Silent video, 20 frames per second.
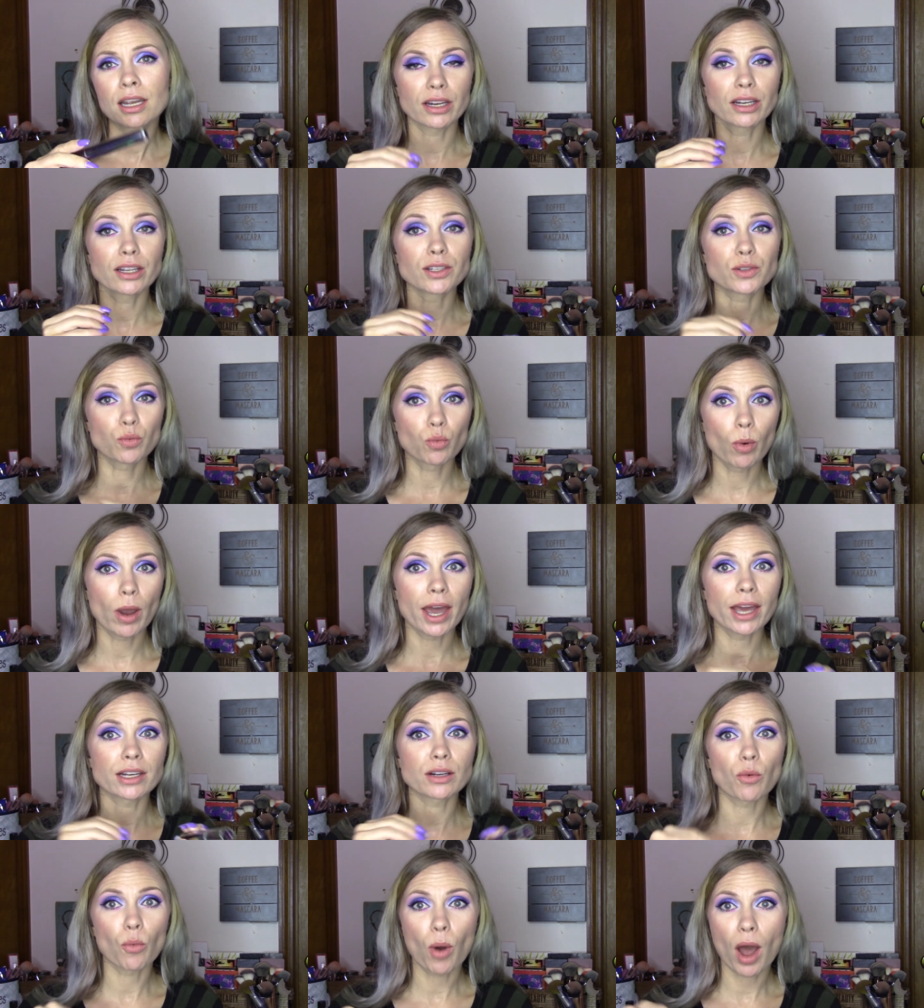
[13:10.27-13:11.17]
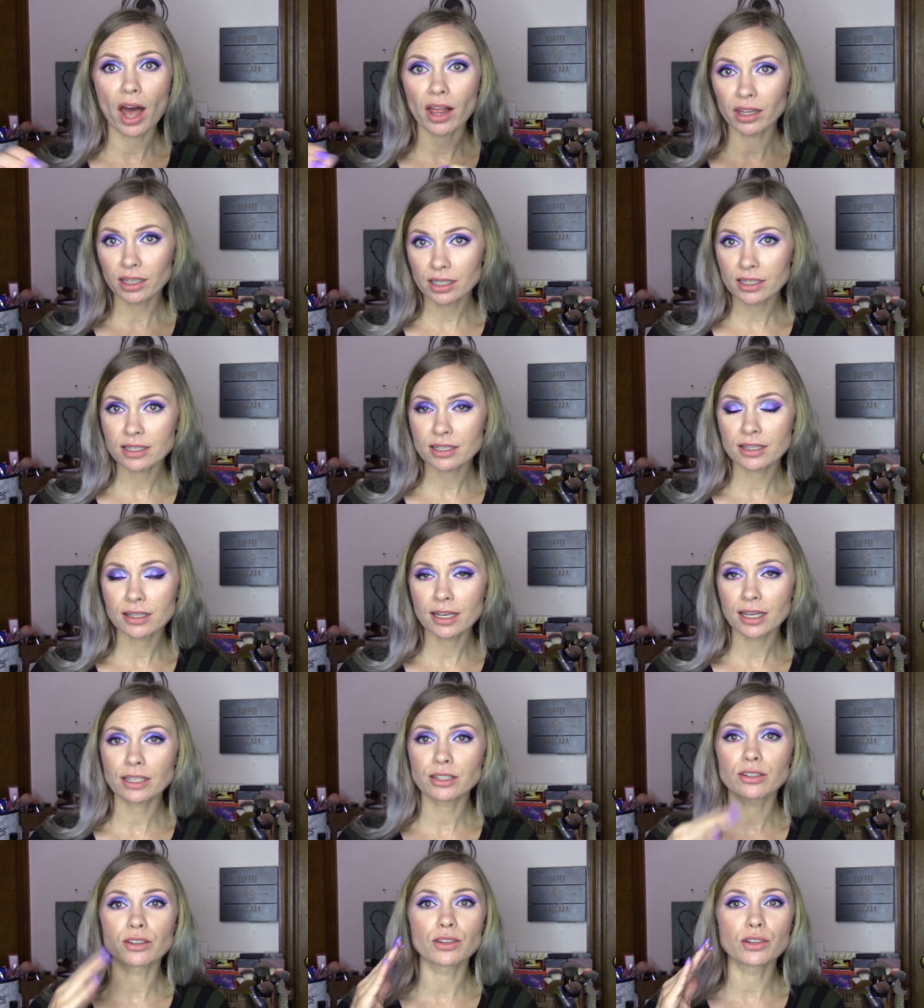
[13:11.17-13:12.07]
It is wet while it is
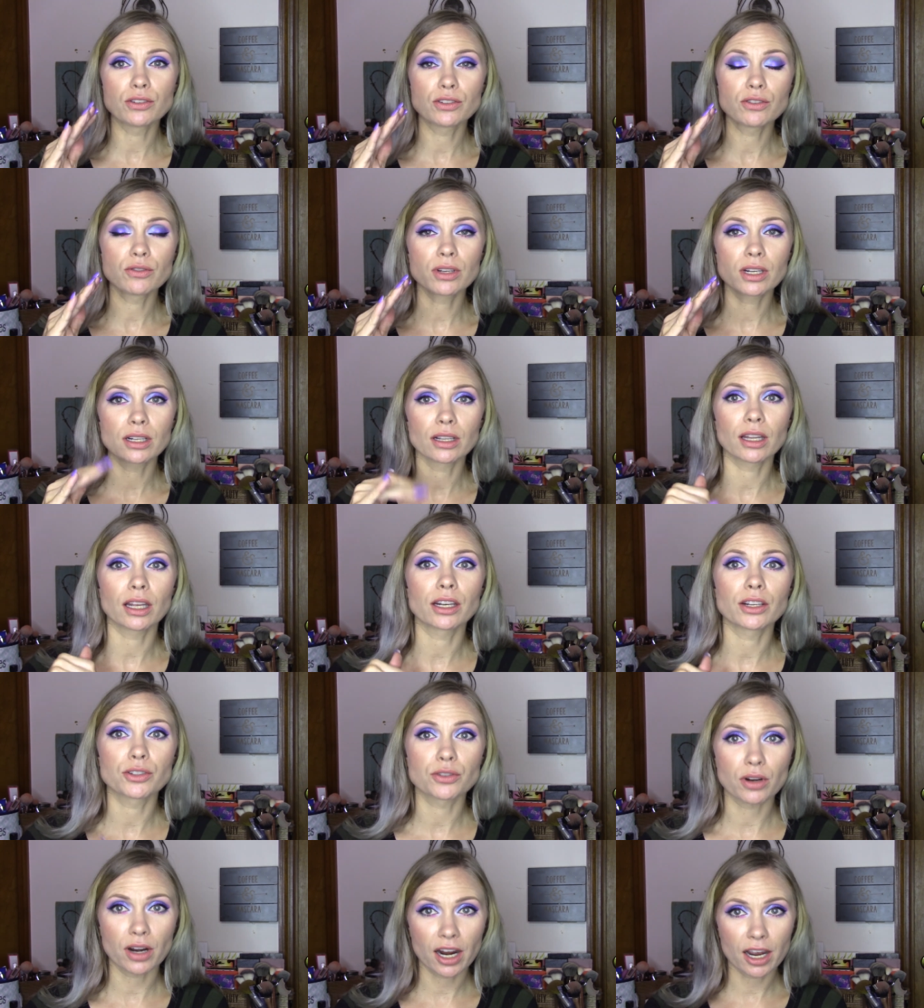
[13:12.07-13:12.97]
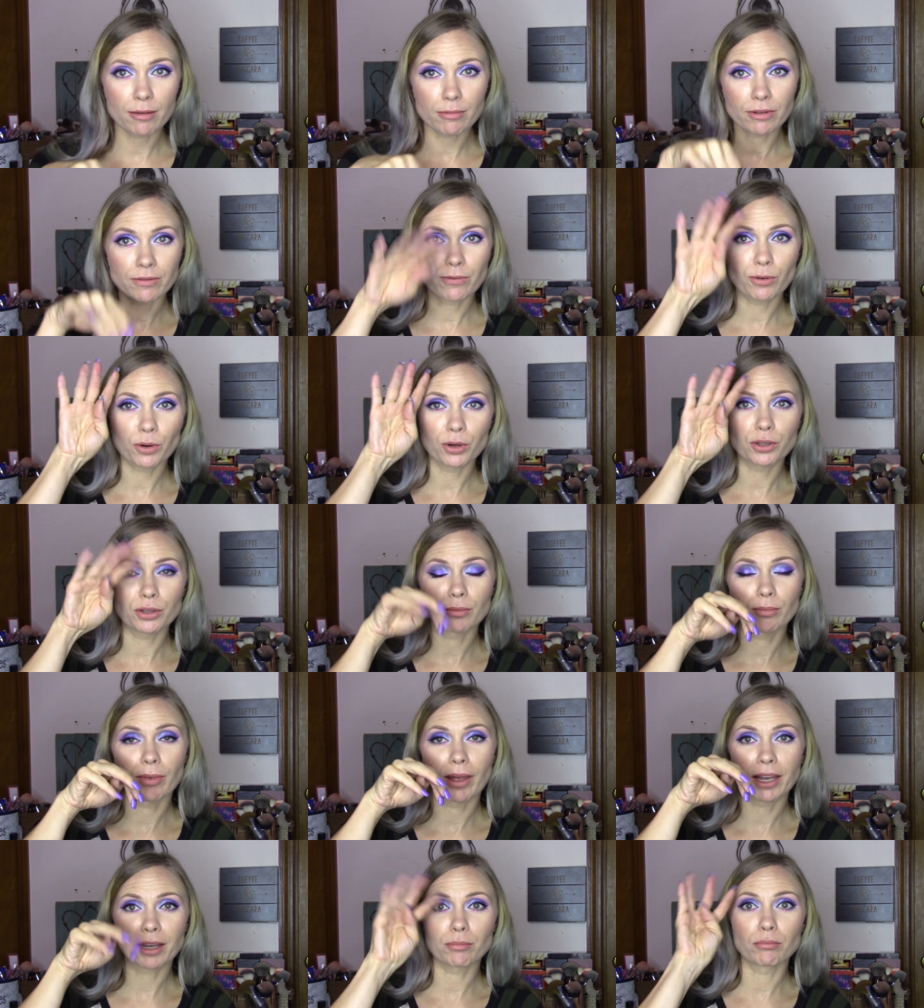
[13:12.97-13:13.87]
thick, so you do need to let it dry before
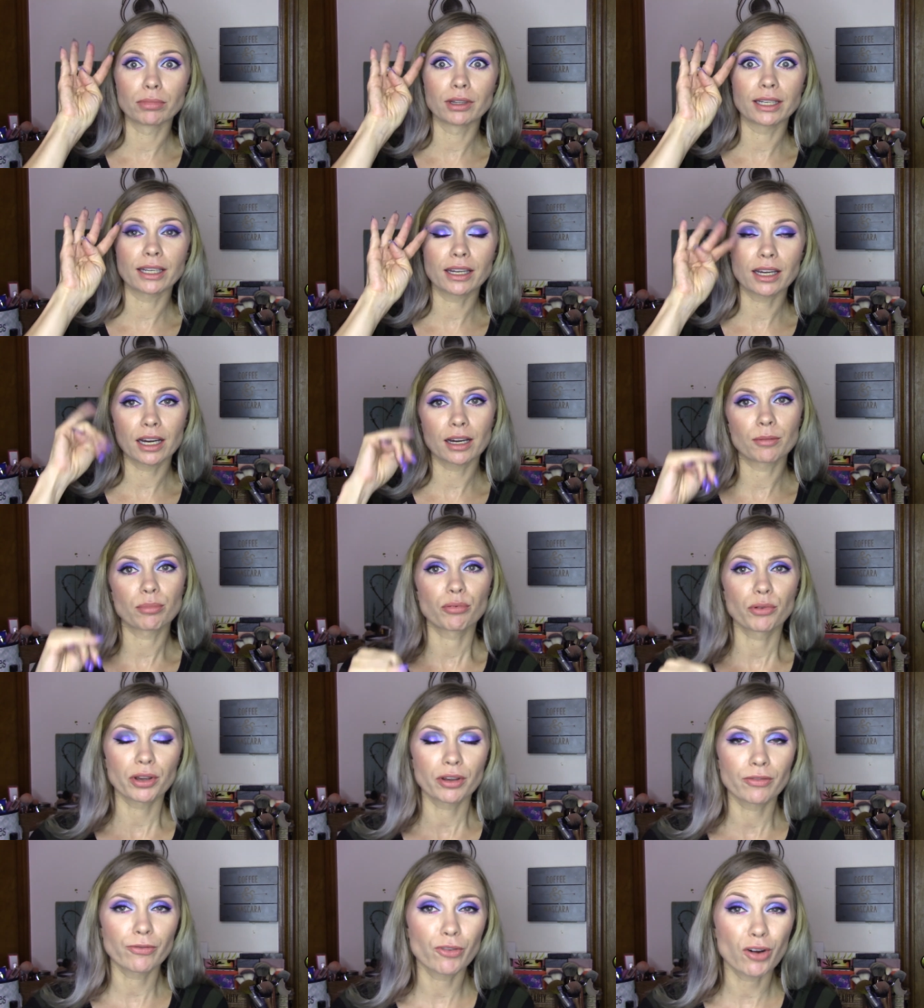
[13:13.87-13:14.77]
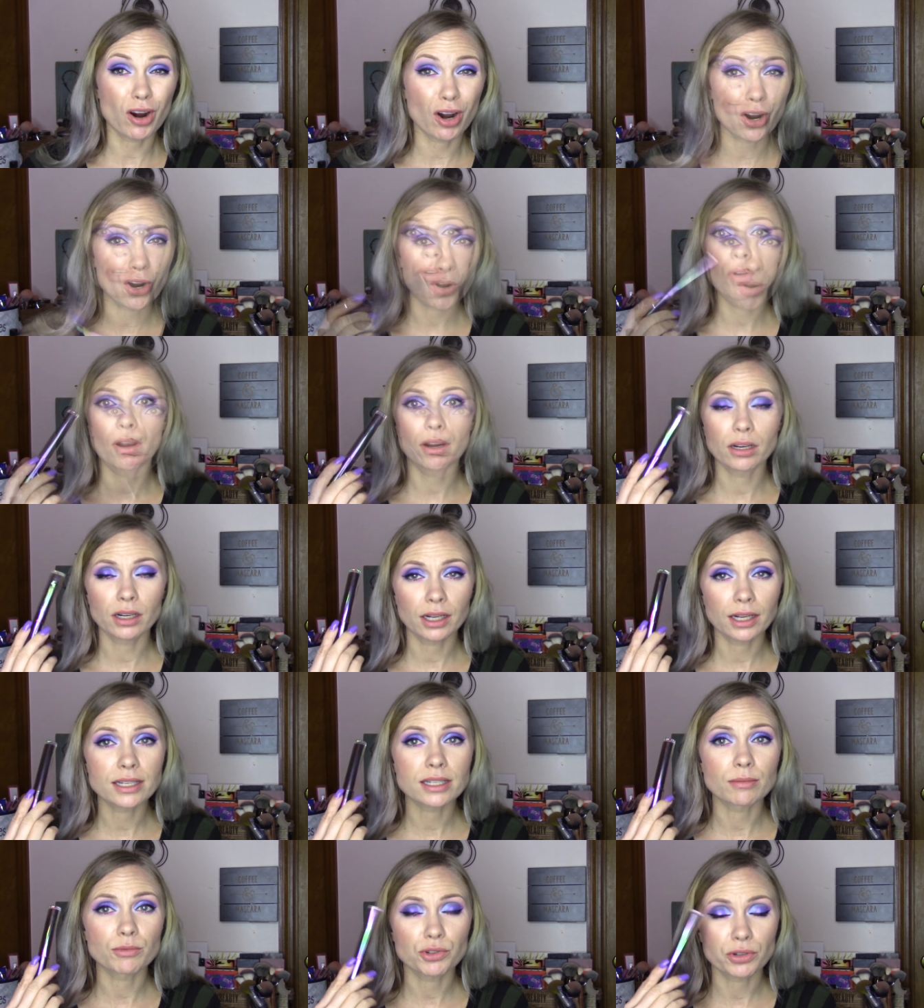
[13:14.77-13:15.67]
you like blink up real far. You are gonna
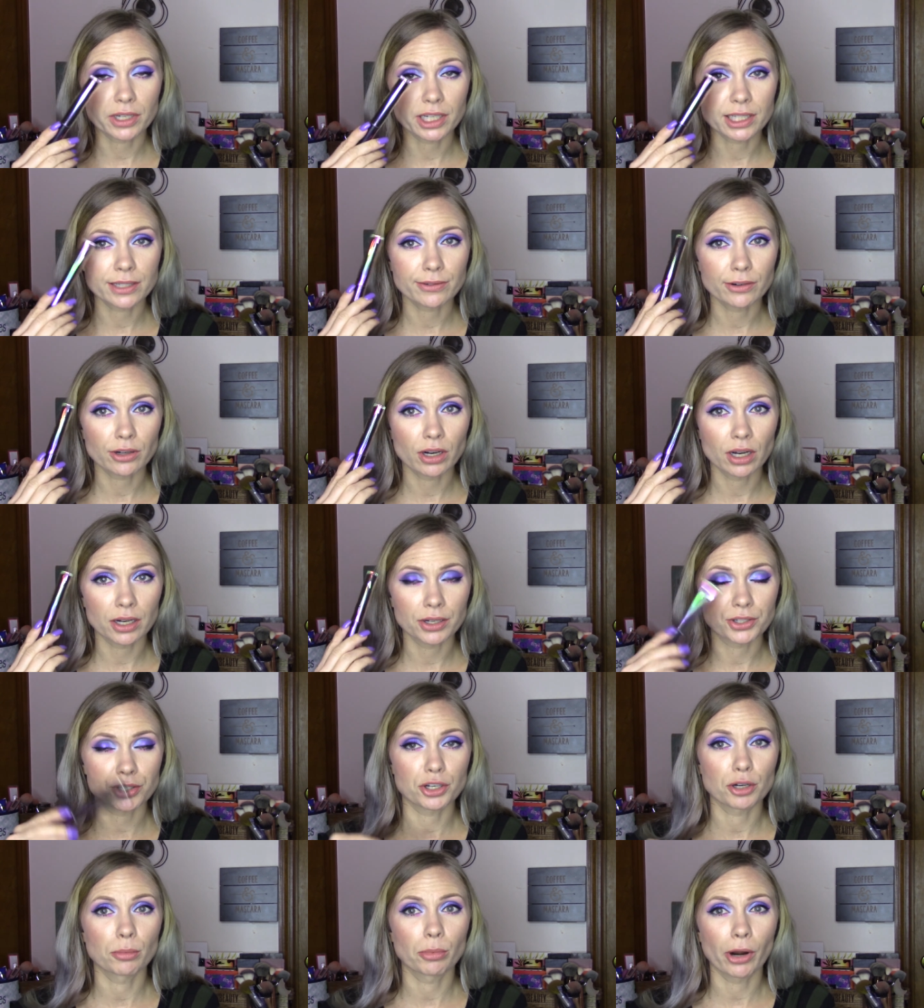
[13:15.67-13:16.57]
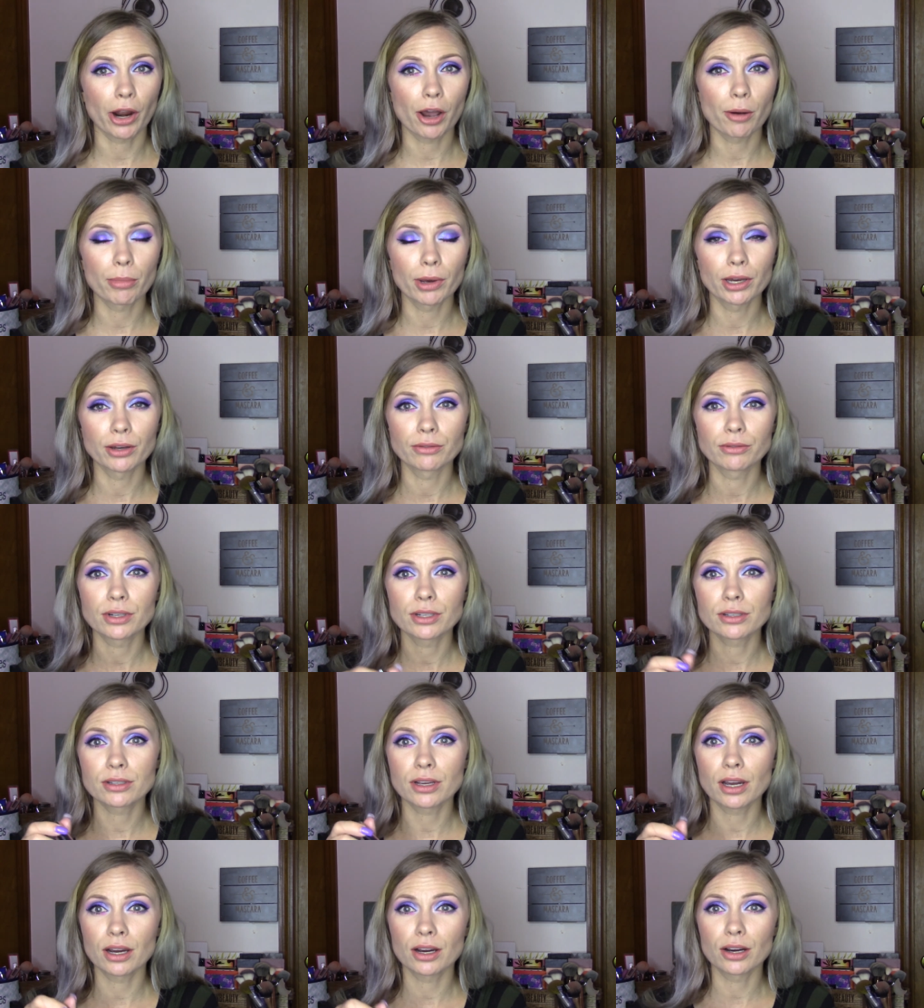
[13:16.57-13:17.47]
get some transfer onto your brow bone.
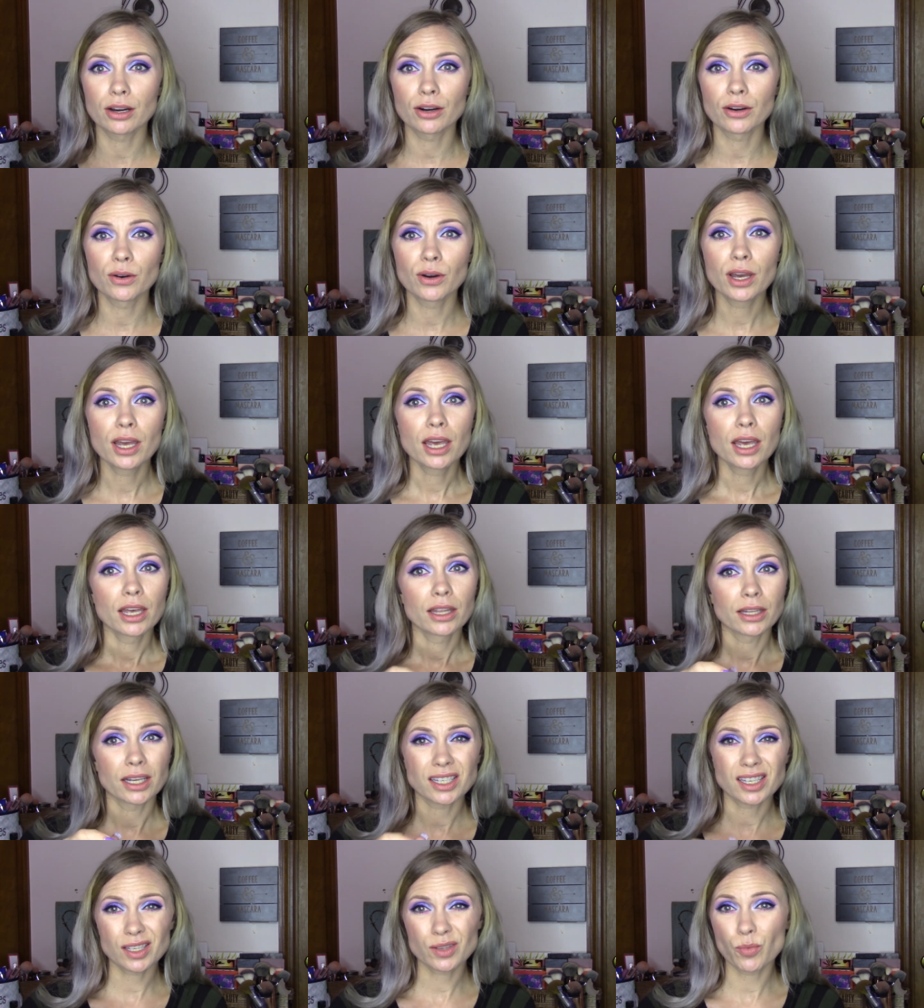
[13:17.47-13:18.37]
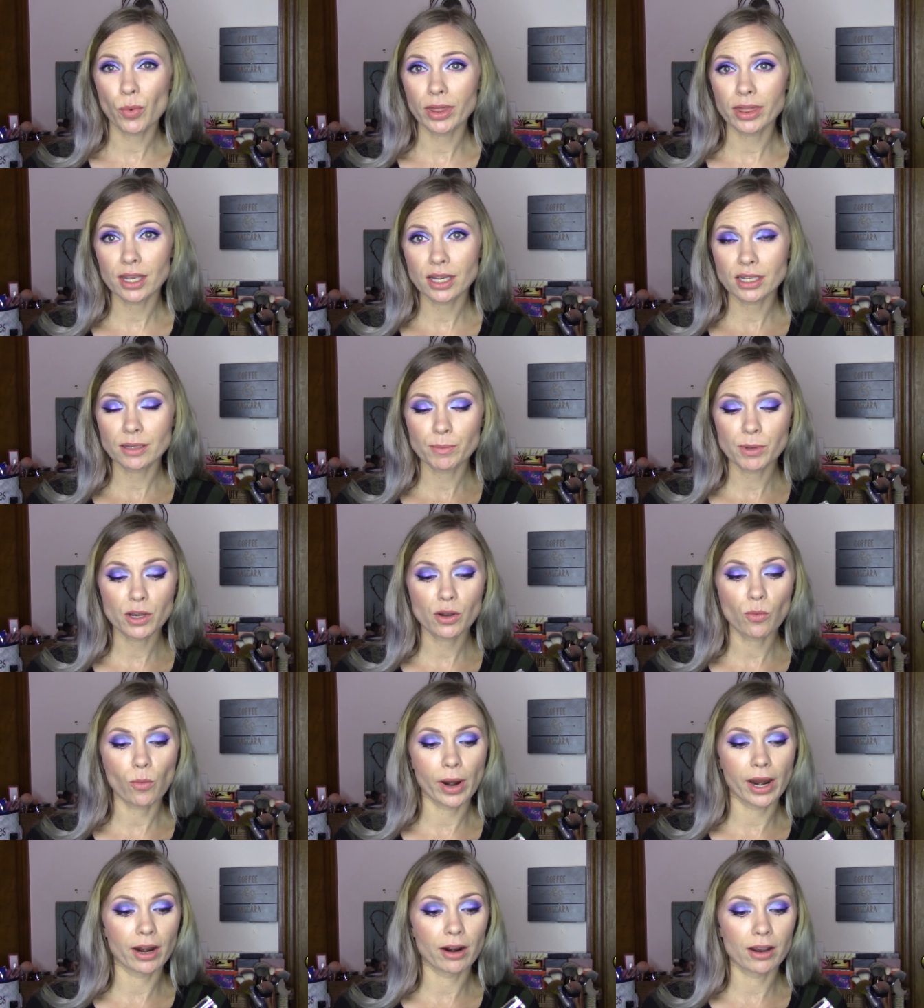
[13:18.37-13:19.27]
So that's just one thing to be
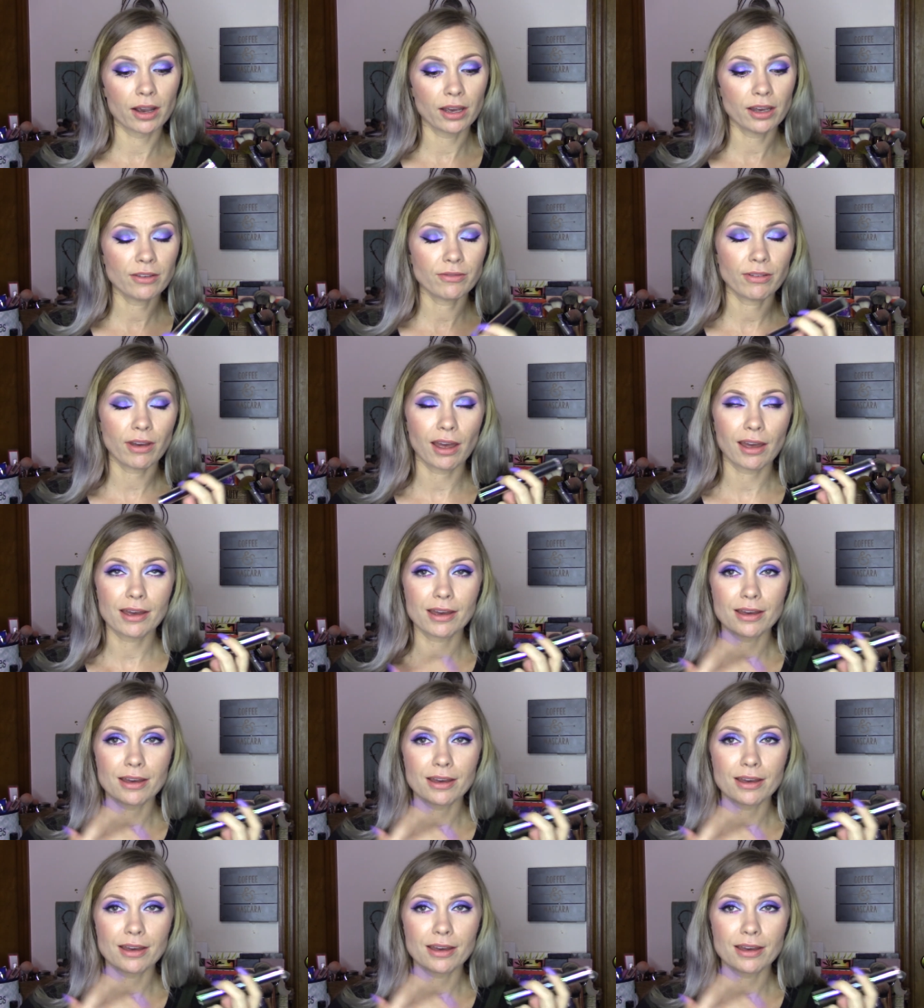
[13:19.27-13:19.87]
aware of.